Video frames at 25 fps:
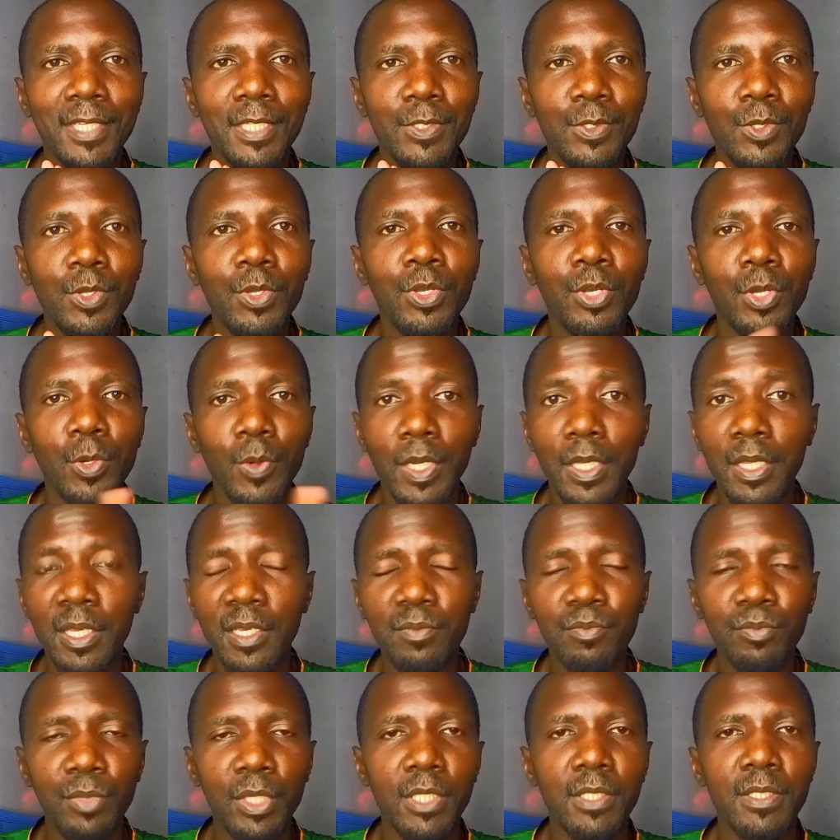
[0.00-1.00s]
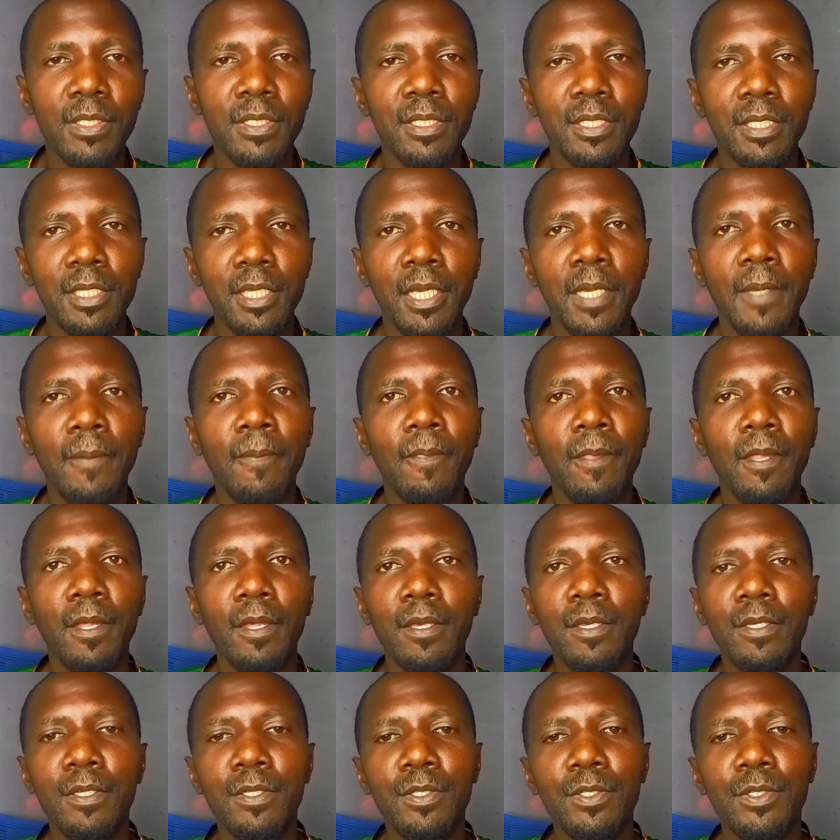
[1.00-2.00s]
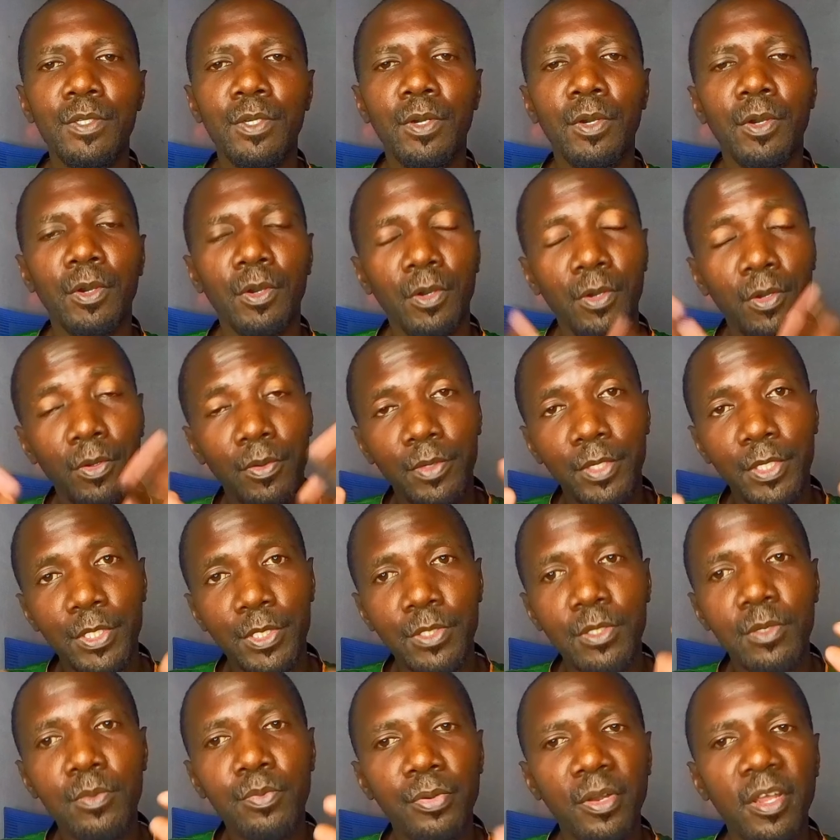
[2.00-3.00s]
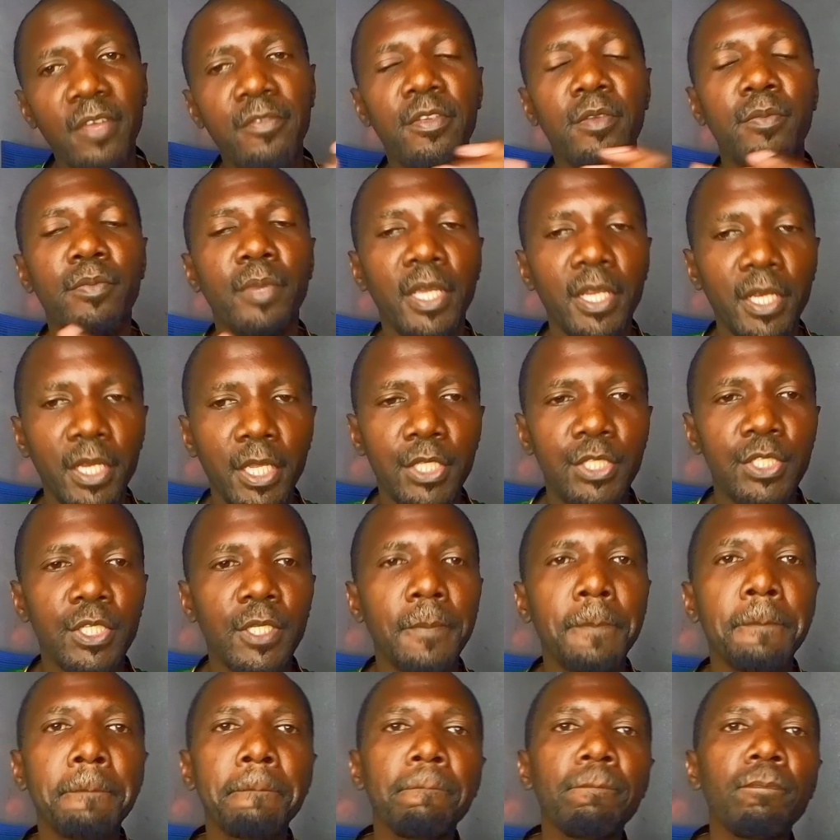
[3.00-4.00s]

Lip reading: So you know what that means, yeah? So it's not private by nature,